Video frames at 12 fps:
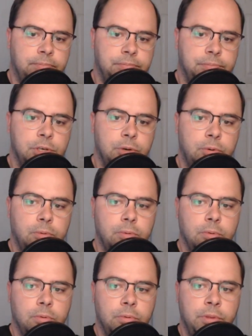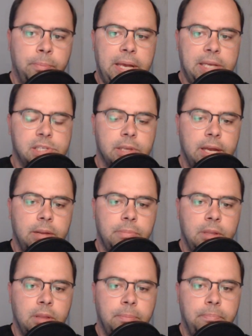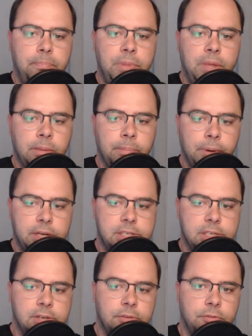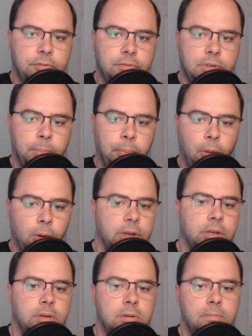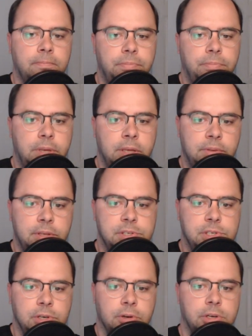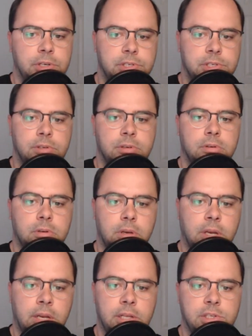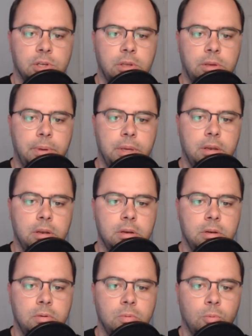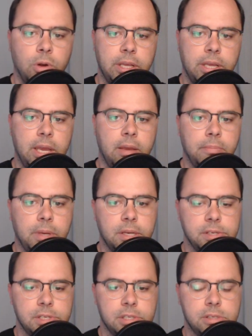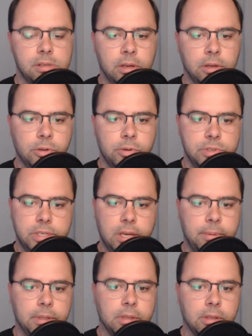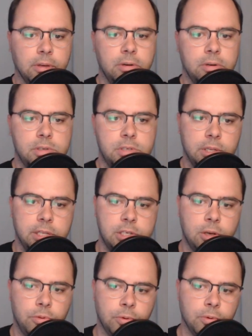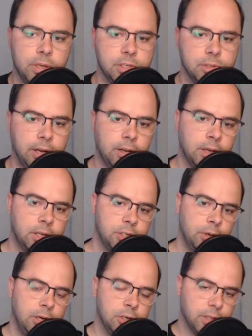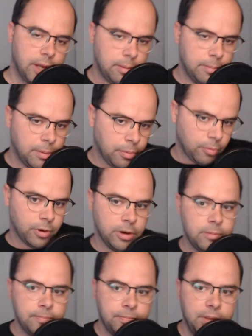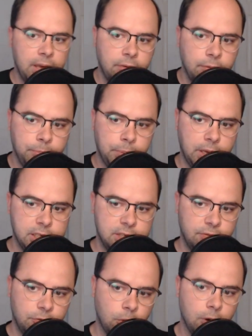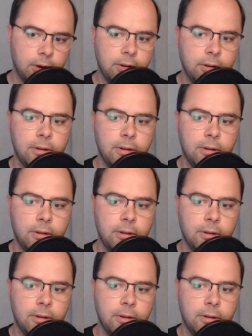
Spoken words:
So, the best lineup that the Bucks have deployed in this series, and it's only been one game because it includes Damian Lillard. So let's go through these, right? So here's lineup number 1. They have a +4.